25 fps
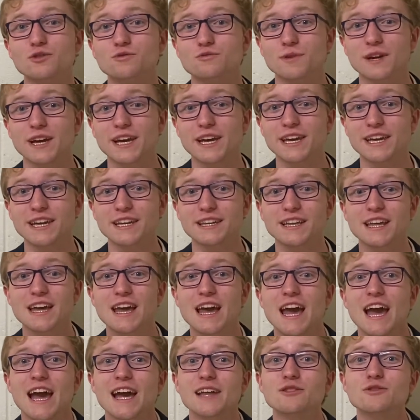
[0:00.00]
Reagan
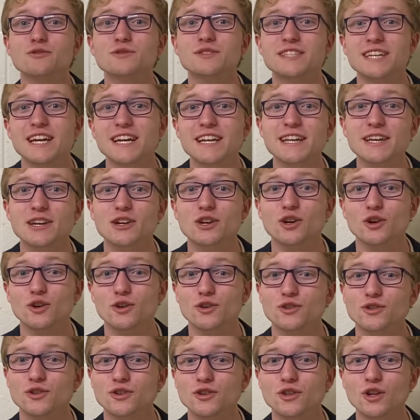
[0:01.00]
and Lieutenant
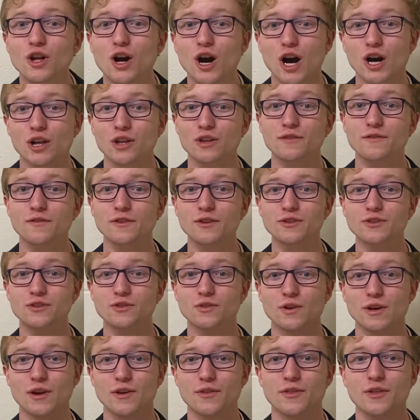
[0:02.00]
Colonel Oliver
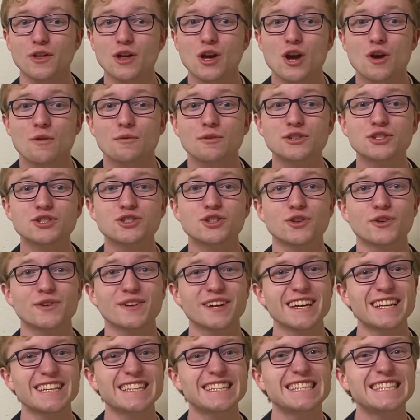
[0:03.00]
North was during
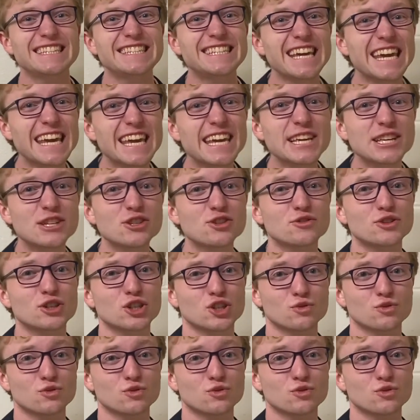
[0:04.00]
a dangerous